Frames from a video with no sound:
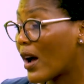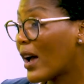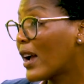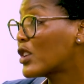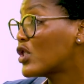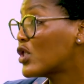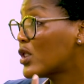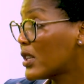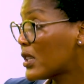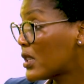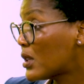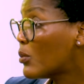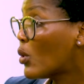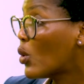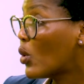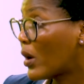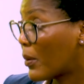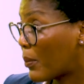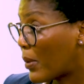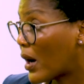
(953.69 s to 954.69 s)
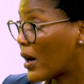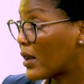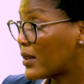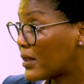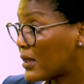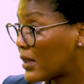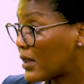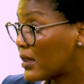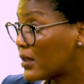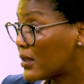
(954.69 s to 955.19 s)
are actually smaller
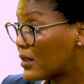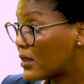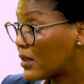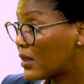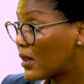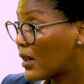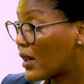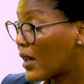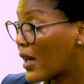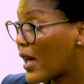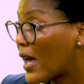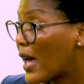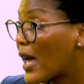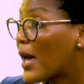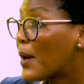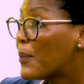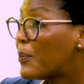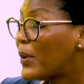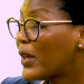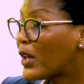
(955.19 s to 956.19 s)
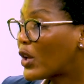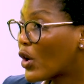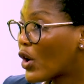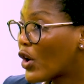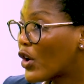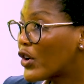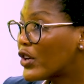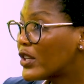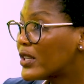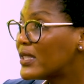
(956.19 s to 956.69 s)
parties
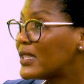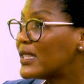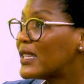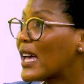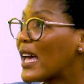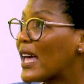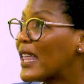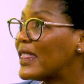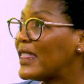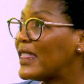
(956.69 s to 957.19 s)
because